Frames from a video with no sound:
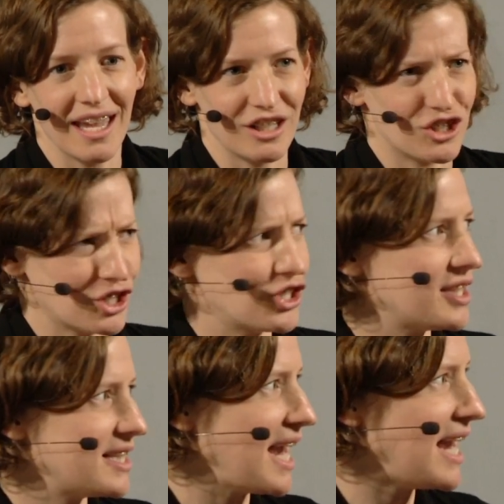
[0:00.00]
in such a
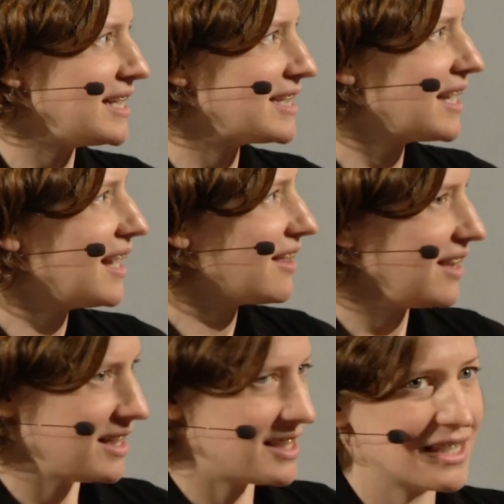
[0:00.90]
state
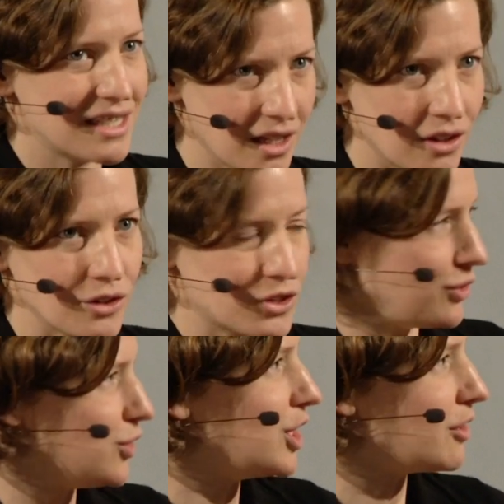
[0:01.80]
that it's still
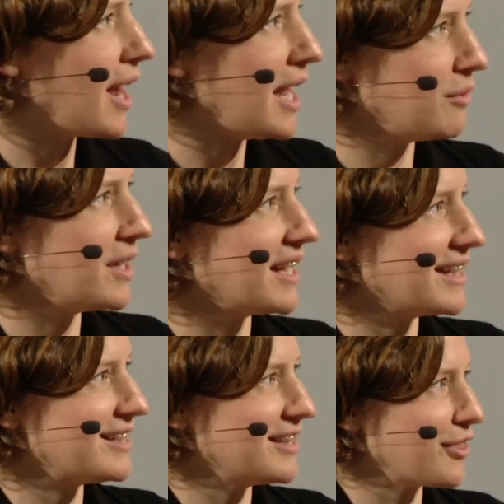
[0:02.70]
sushi grade when it
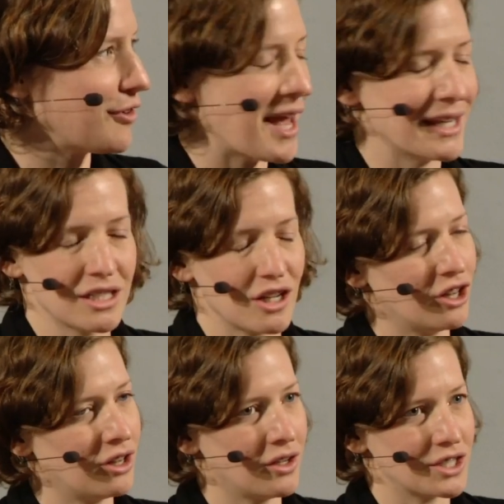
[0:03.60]
gets to the other end. A
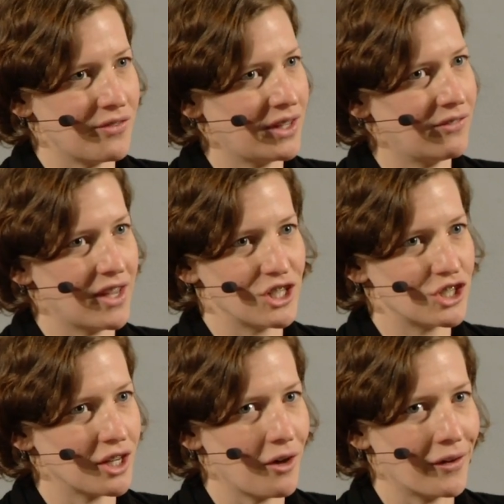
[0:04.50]
lot of
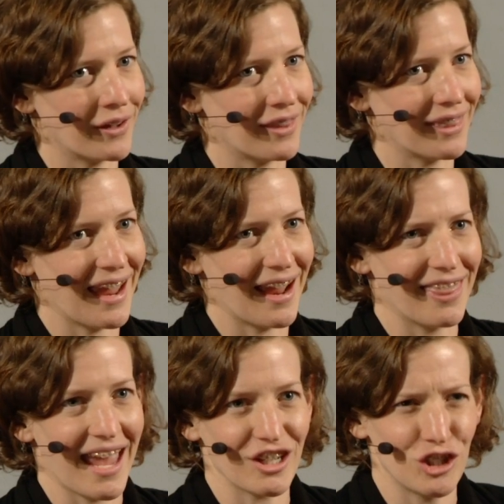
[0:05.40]
innovation going on there.
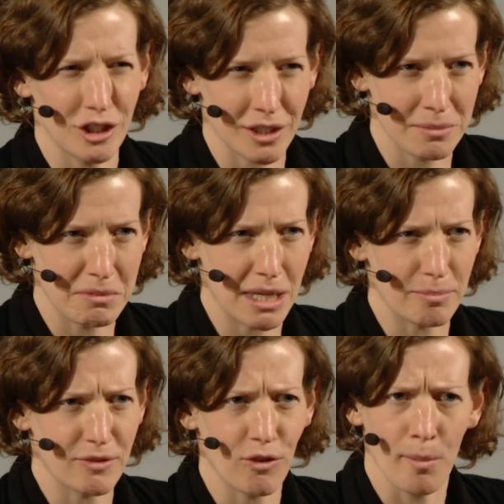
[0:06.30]
They actually took some
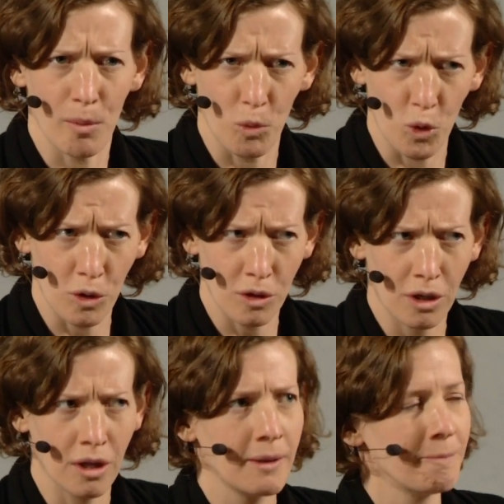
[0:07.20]
tips from a morgue.